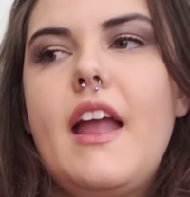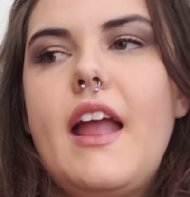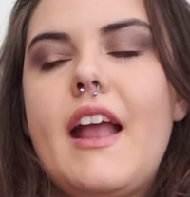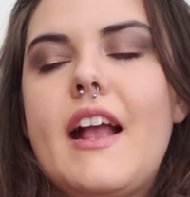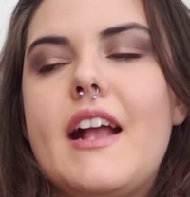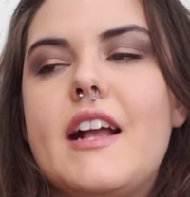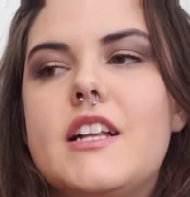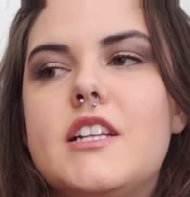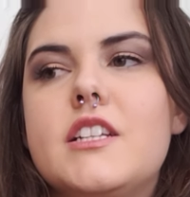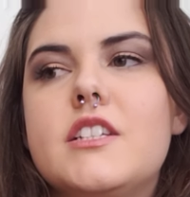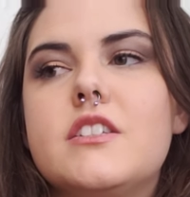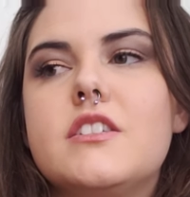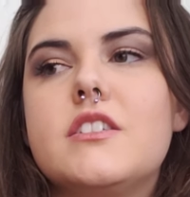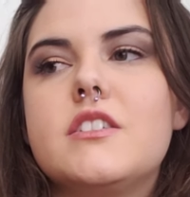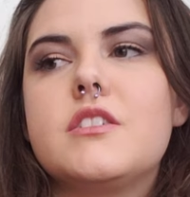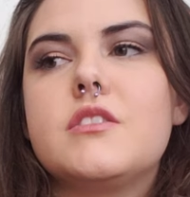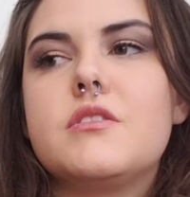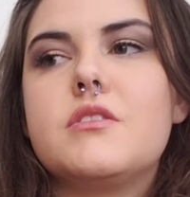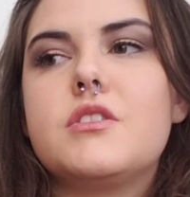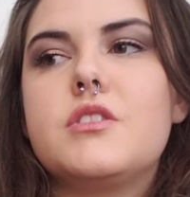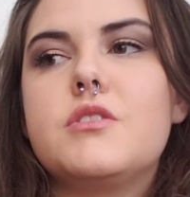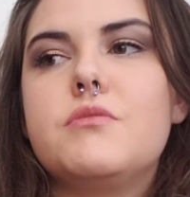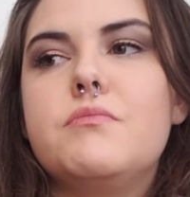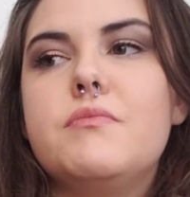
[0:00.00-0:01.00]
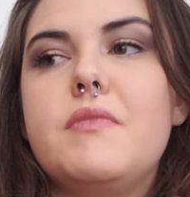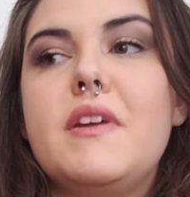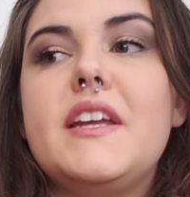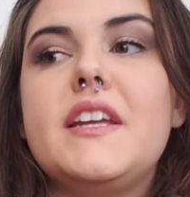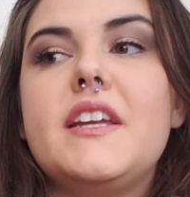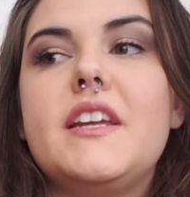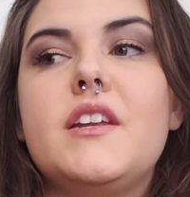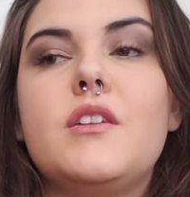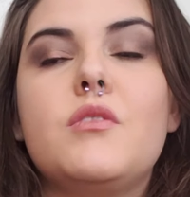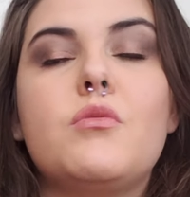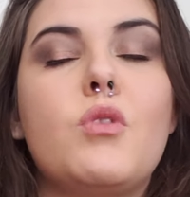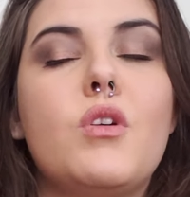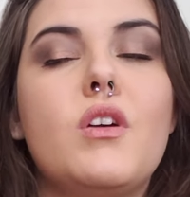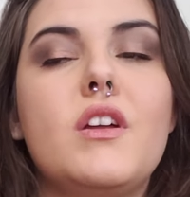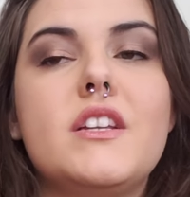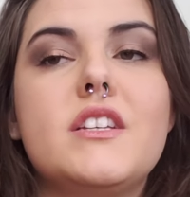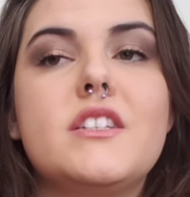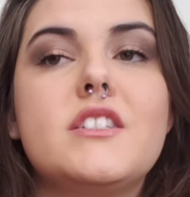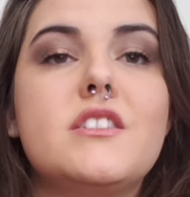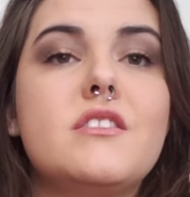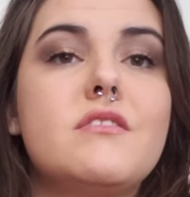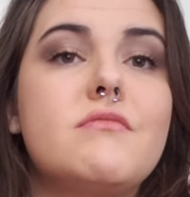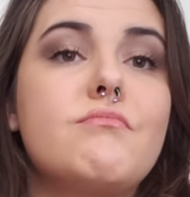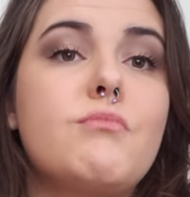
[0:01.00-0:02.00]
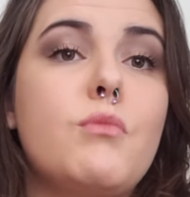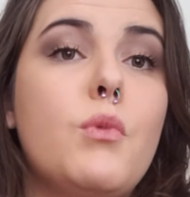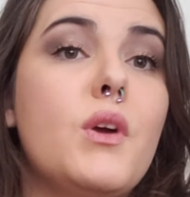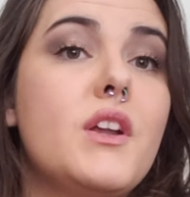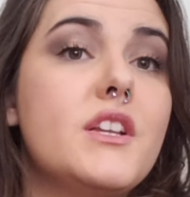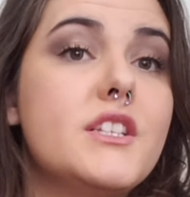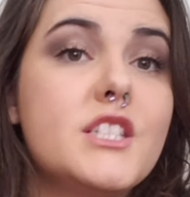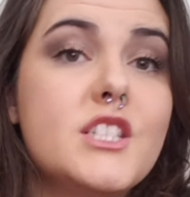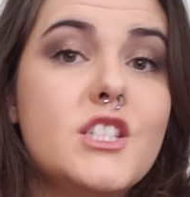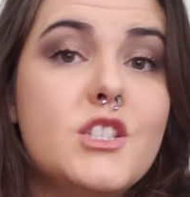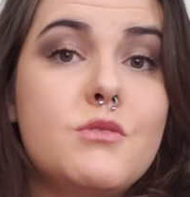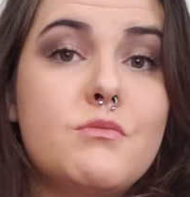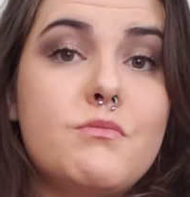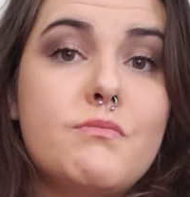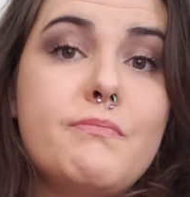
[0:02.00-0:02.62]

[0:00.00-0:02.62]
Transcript: and making what's